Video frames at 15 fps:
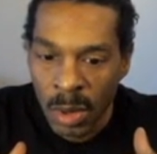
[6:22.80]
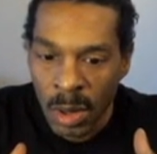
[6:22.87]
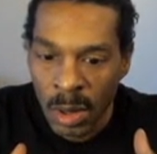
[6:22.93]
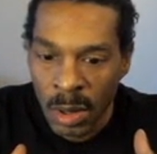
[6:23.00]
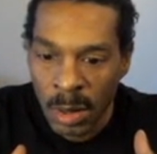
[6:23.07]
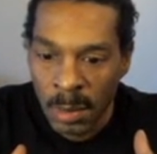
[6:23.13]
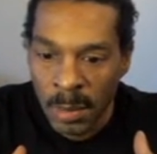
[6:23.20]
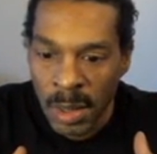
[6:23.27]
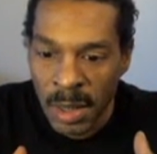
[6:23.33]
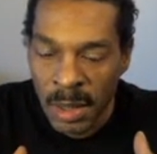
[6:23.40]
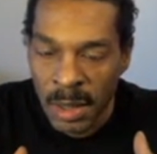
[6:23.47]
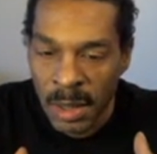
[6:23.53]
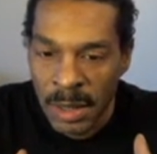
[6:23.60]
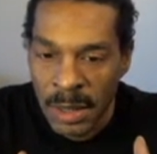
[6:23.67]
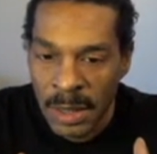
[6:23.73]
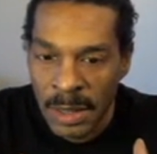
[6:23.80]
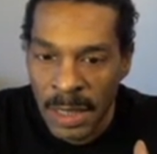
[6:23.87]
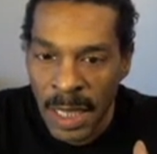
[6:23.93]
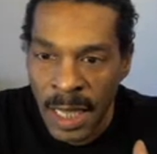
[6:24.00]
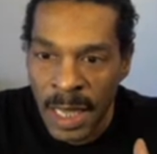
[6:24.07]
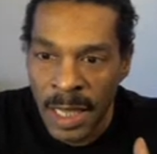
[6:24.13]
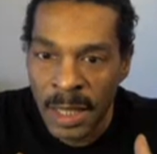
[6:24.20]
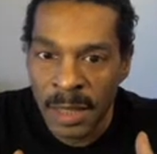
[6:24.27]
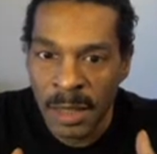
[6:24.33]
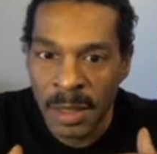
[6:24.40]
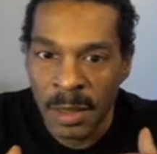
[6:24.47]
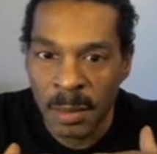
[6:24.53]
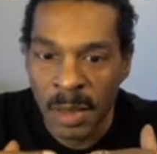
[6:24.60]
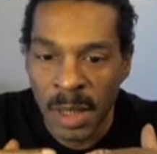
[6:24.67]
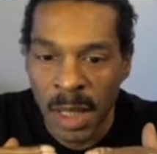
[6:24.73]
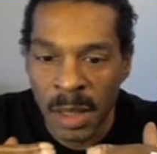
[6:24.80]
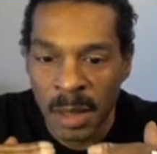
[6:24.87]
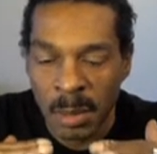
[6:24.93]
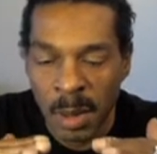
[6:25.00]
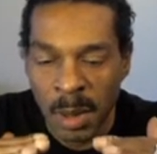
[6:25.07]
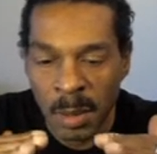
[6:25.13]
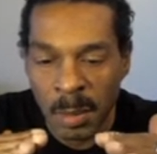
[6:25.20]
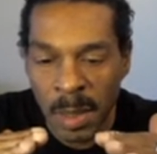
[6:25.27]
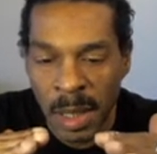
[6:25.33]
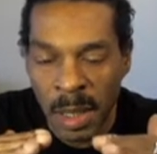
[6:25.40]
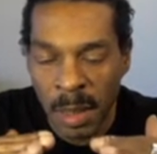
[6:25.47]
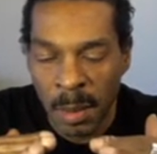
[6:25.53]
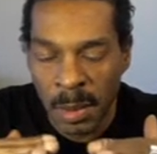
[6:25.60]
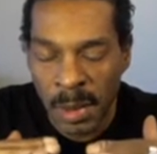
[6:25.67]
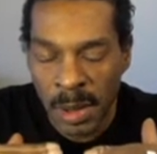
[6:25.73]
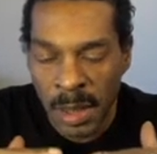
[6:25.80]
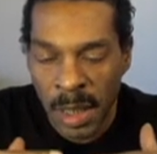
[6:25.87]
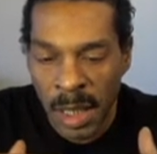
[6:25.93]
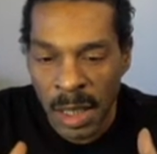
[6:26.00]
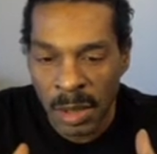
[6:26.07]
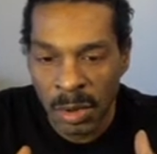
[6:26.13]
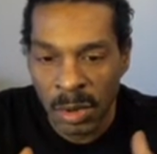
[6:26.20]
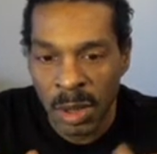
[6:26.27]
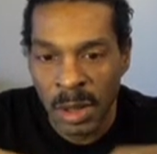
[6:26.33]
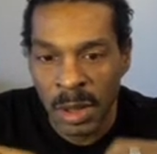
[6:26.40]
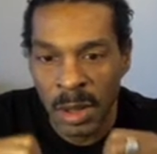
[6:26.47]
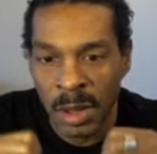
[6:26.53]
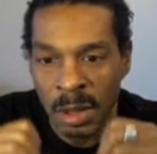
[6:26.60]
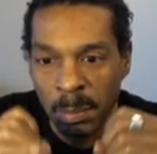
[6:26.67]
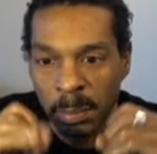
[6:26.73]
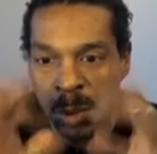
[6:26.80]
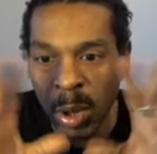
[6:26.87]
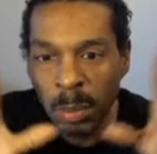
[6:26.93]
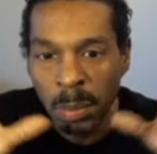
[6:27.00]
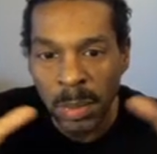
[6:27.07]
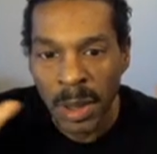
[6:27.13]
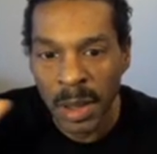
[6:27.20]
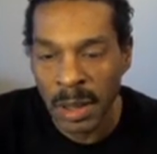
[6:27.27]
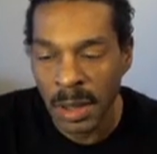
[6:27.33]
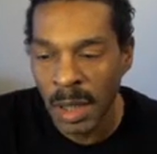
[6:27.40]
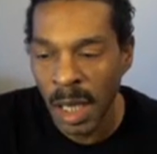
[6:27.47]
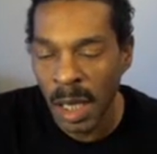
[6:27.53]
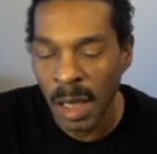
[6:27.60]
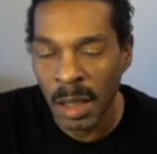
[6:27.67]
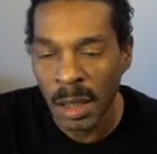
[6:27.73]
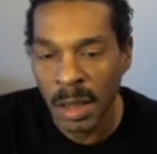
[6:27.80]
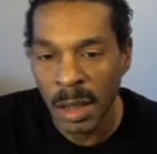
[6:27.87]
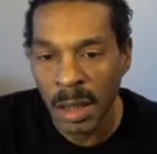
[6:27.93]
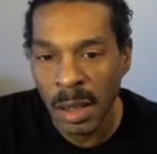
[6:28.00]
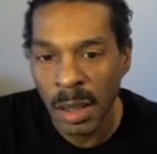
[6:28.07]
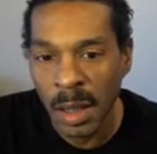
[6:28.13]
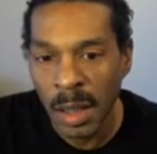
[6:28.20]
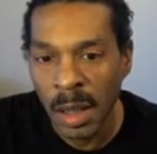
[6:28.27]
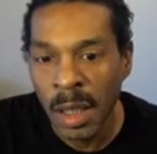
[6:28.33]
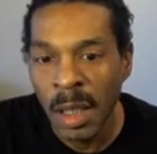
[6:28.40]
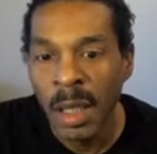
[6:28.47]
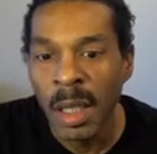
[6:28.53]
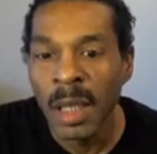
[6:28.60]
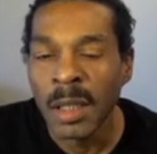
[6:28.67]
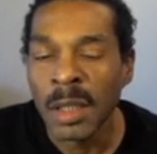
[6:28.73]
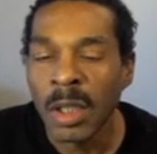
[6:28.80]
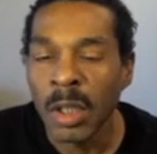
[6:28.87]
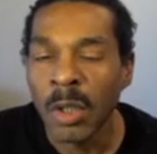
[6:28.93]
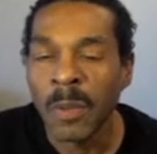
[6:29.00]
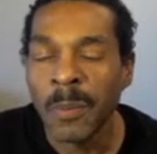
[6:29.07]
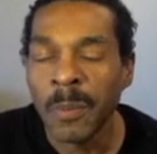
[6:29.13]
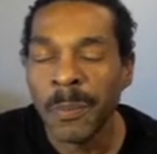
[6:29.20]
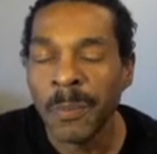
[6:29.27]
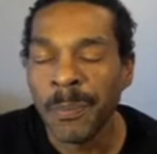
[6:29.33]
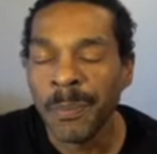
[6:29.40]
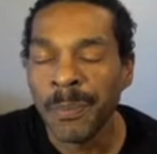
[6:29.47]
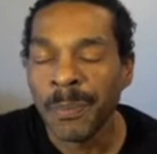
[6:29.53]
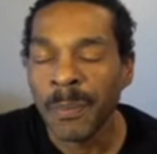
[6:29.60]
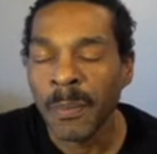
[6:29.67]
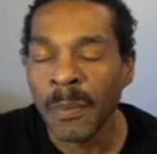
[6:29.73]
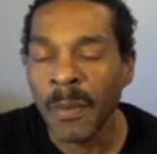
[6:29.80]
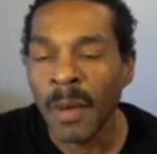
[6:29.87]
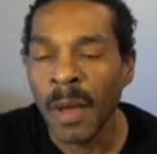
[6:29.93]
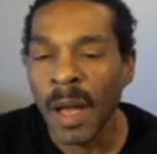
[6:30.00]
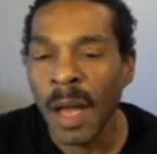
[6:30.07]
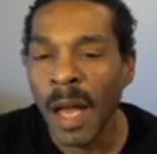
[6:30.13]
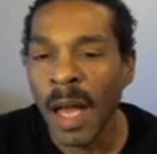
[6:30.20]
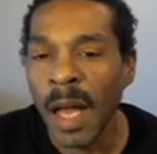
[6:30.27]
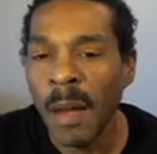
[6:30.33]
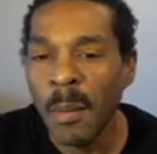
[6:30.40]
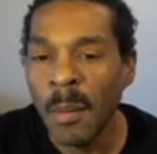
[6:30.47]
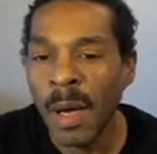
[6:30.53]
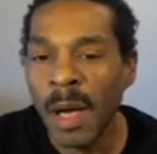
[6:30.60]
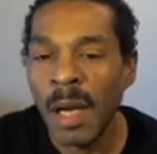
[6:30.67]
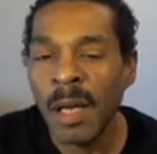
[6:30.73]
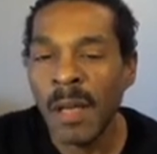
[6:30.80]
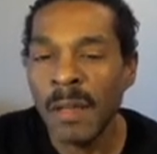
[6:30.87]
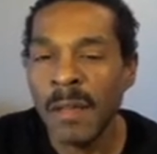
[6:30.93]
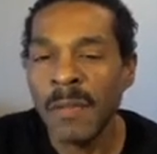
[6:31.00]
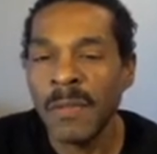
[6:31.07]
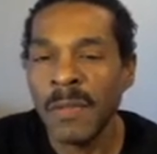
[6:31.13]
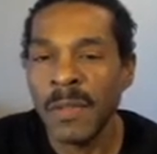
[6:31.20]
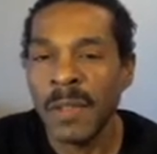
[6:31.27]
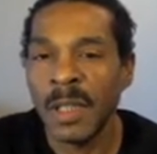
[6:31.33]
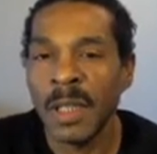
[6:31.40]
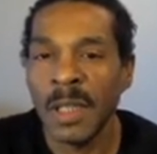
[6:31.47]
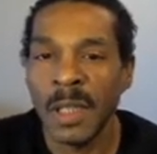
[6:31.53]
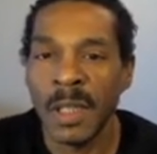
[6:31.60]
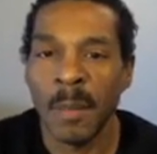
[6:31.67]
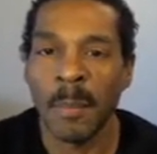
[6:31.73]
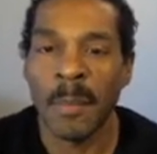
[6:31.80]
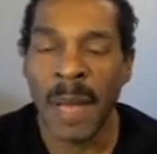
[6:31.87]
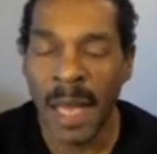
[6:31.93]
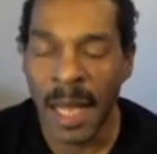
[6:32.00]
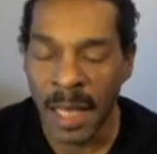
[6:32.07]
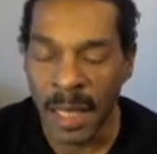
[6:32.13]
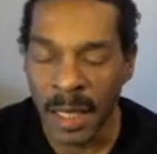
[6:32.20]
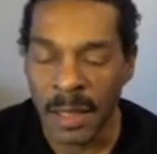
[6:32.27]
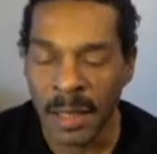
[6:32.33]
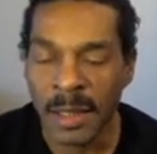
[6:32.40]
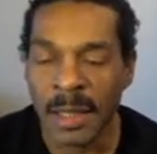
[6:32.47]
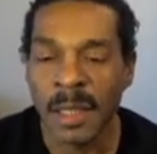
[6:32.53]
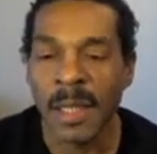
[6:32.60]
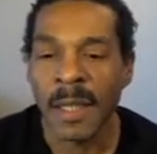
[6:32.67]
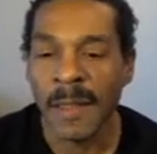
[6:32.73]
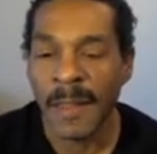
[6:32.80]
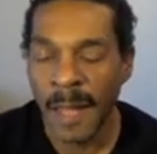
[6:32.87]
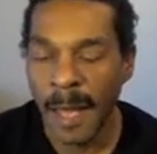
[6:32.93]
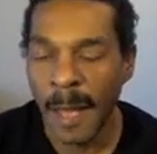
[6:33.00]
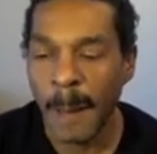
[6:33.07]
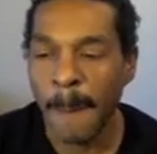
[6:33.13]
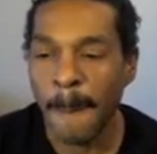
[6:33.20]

diminishes in size, sometimes comes back up in size, or does it just bloop and it's gone? So I'm of the mind that